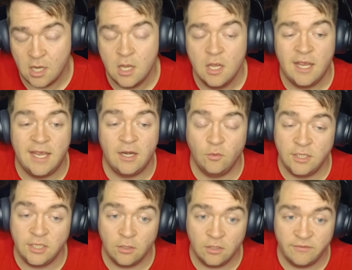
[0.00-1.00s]
It only
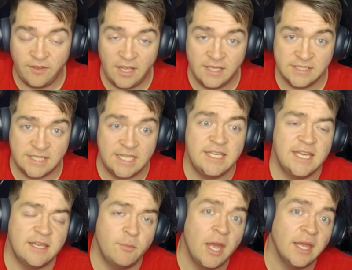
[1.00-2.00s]
nullifies the
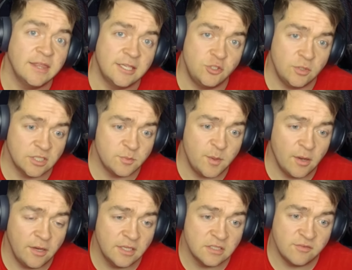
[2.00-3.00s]
kickback that you
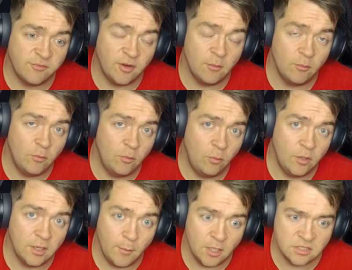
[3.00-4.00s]
experience from when
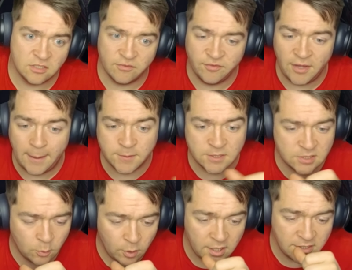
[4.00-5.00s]
a monster flaps its
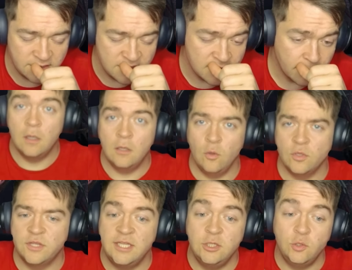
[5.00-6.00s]
wings, or
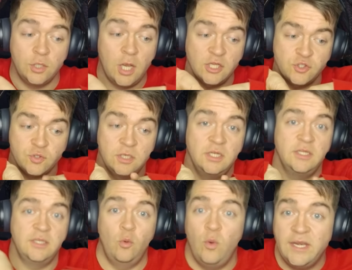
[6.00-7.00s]
the
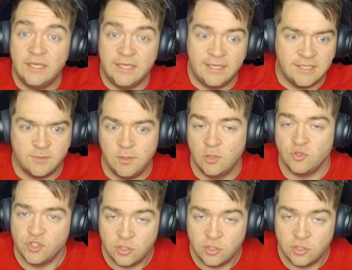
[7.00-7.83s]
Lunastra wind explosion